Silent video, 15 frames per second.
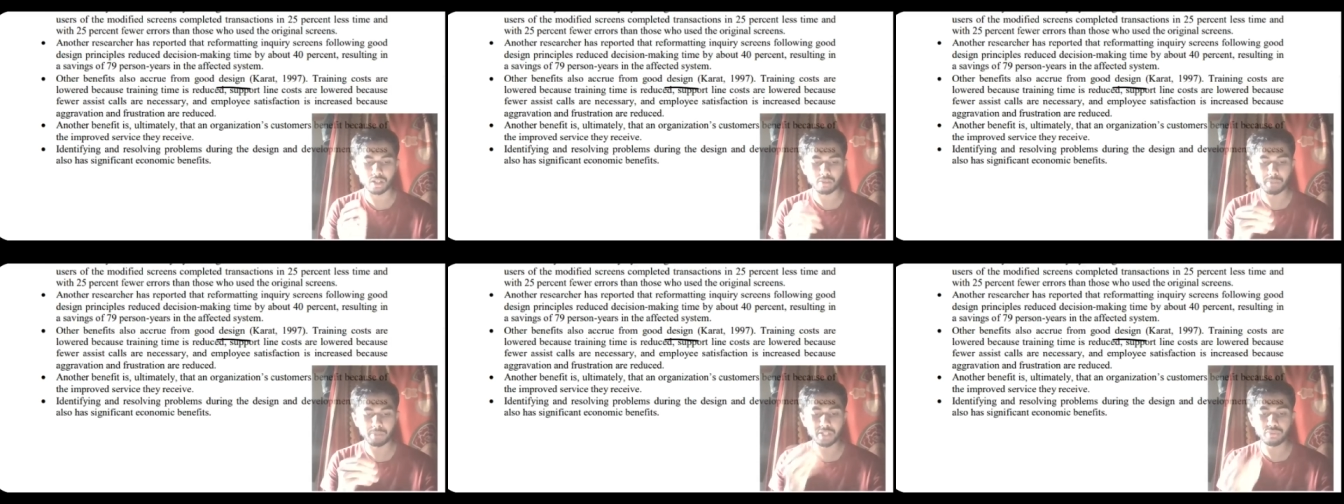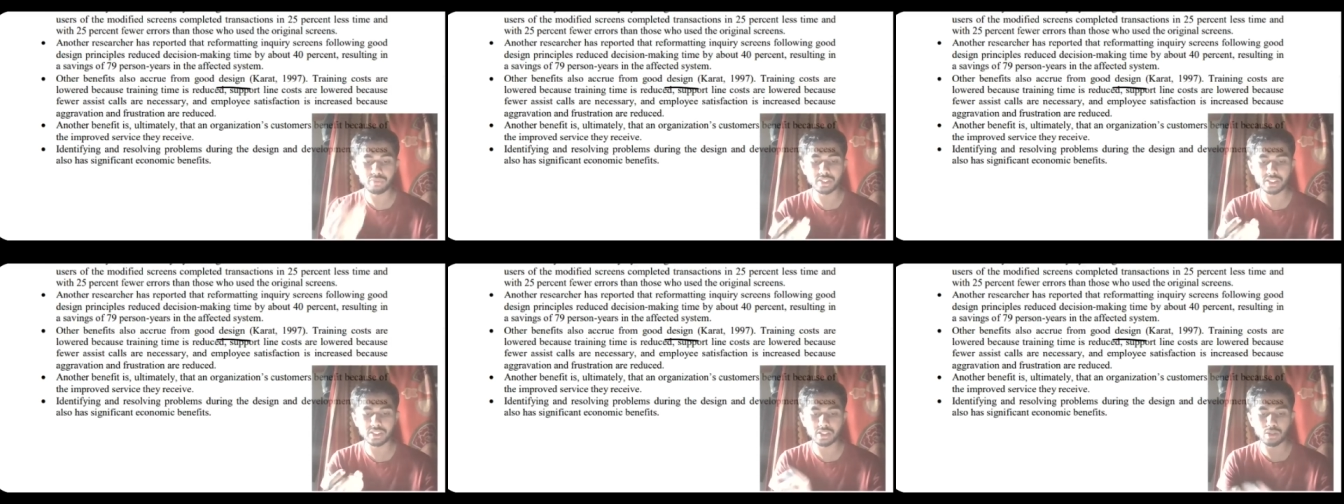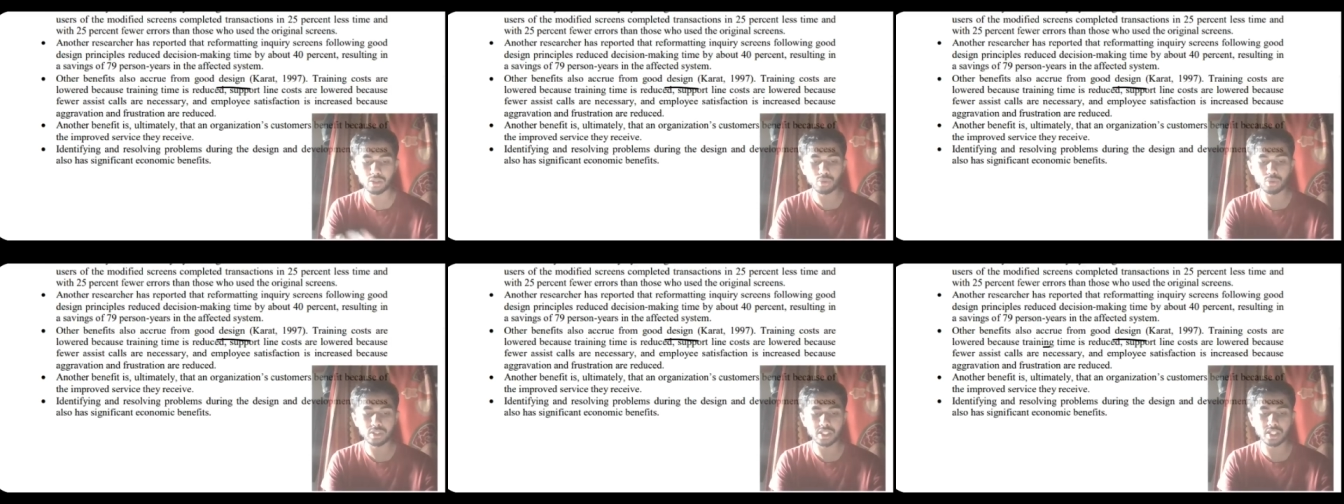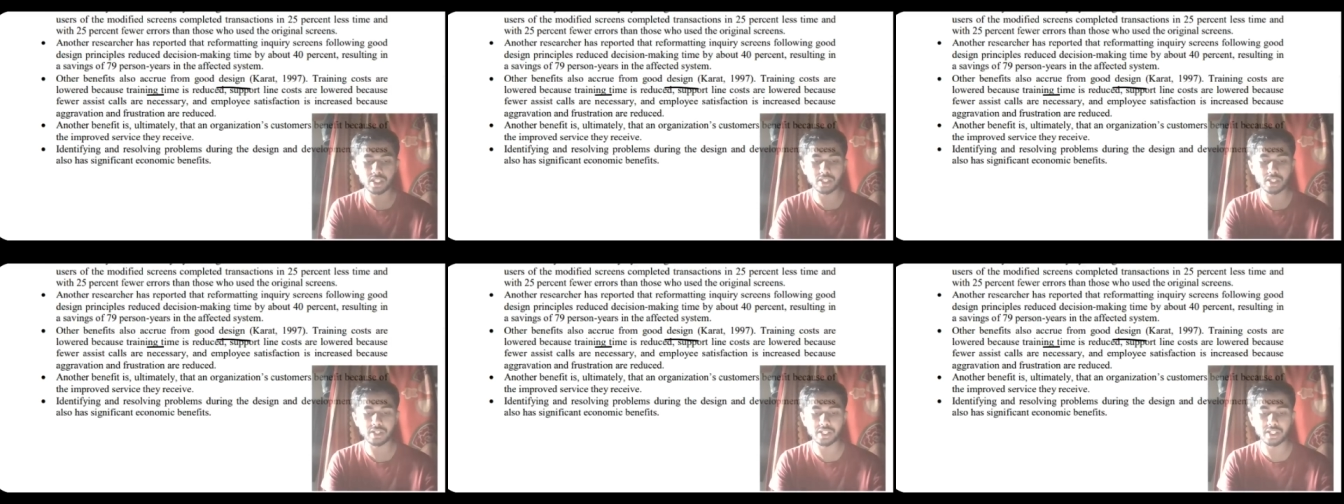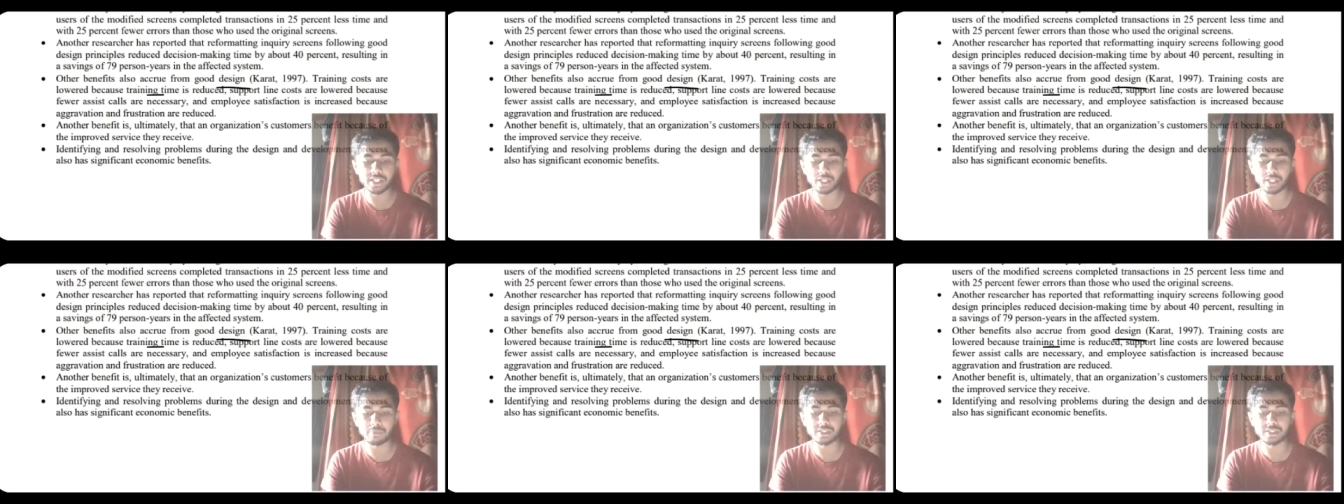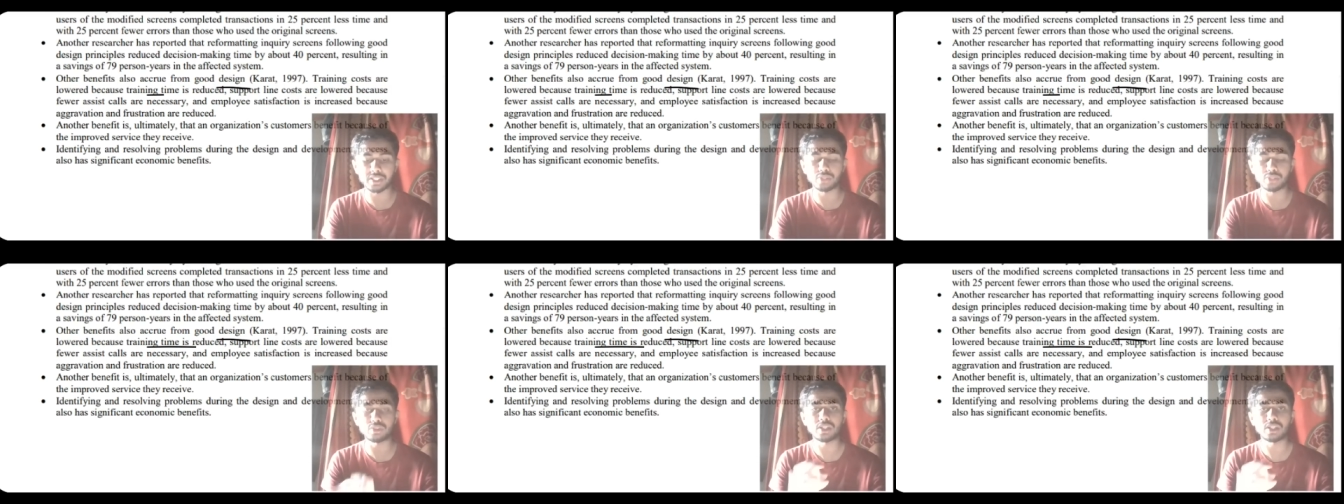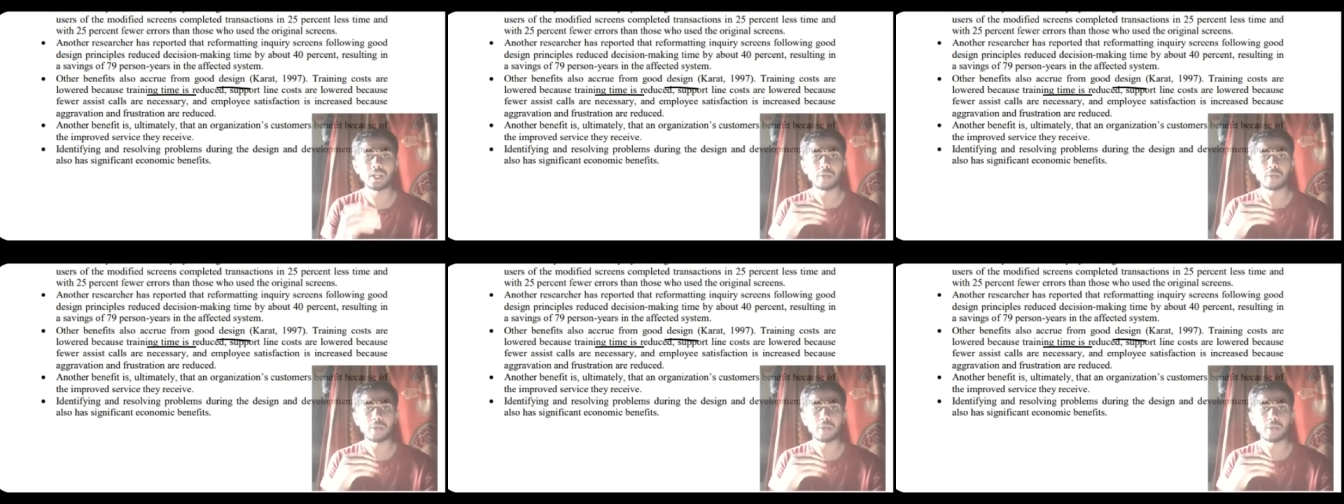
benefits include the training time is reduced